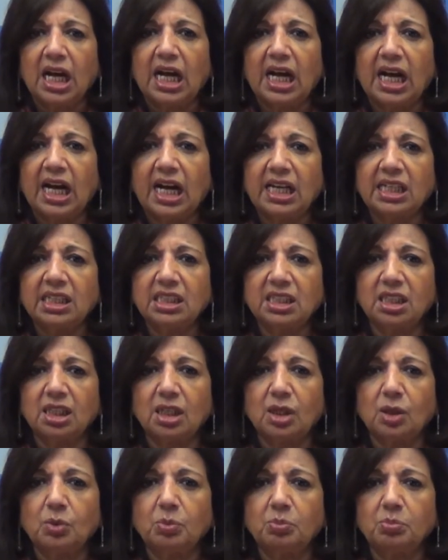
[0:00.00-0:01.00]
And
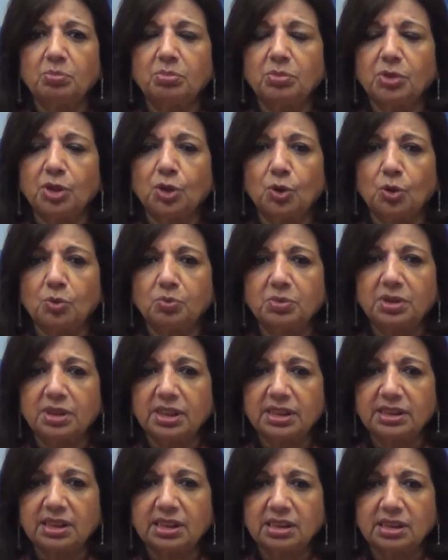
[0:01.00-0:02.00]

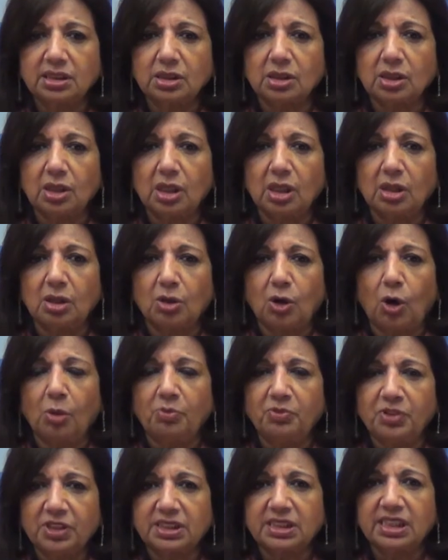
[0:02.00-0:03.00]
this is
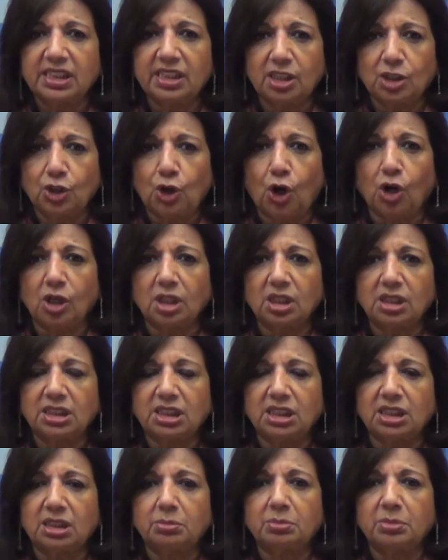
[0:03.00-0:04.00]
obviously a longer
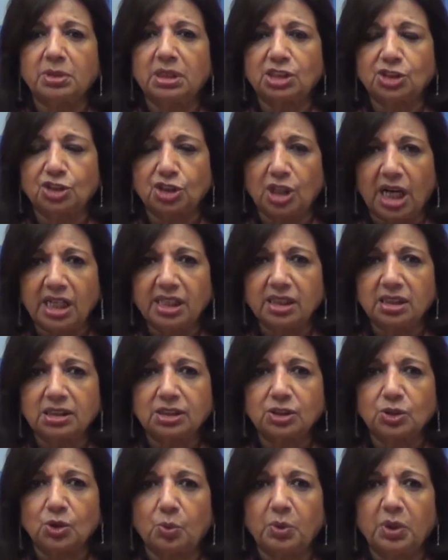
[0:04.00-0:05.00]
term trial,
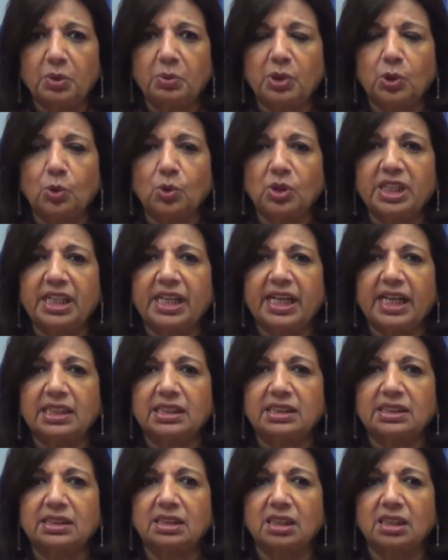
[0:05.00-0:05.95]
so we will only get